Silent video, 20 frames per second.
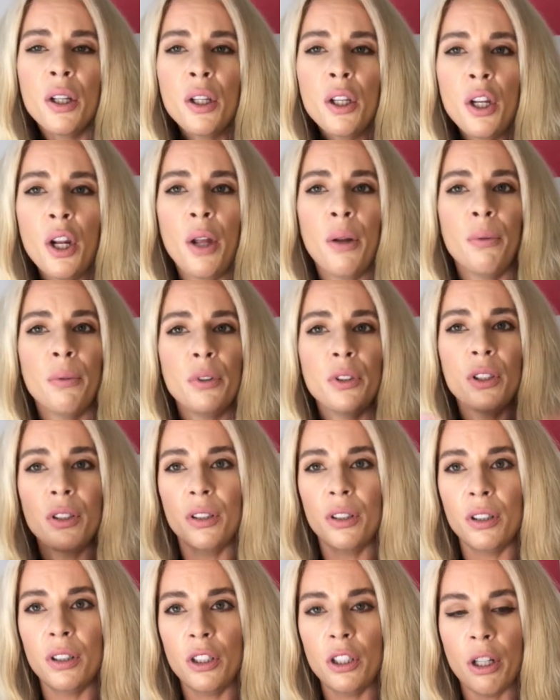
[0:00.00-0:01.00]
you know,
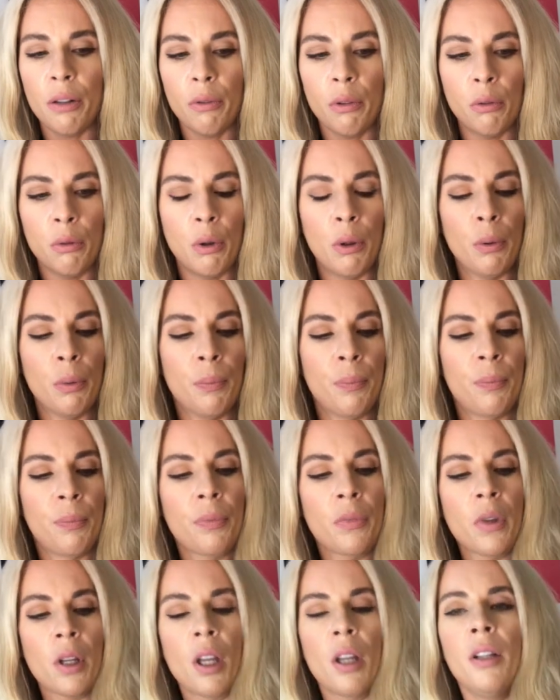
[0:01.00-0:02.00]
just as a general rule.
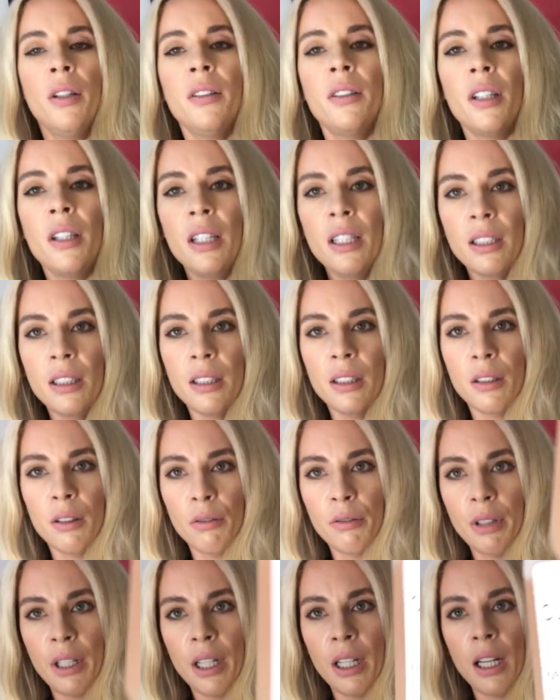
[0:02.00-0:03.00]
So this is the
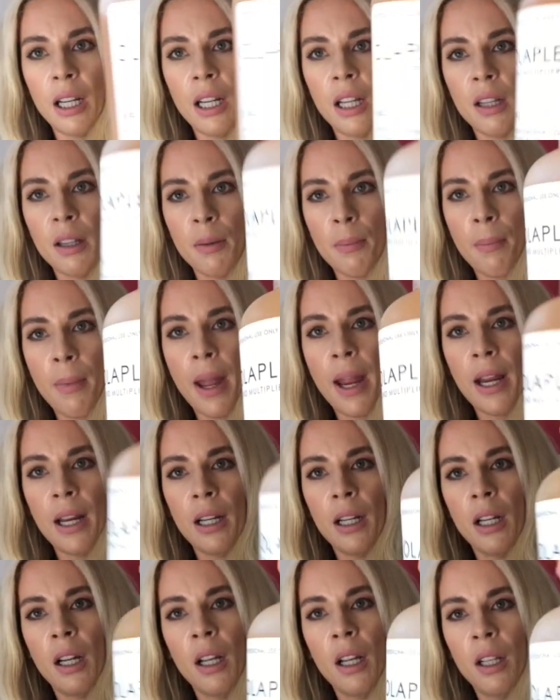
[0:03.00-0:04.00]

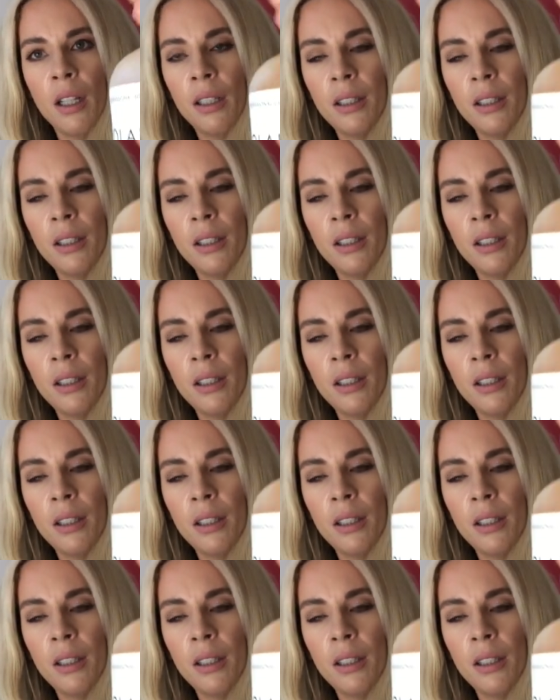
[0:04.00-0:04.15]
main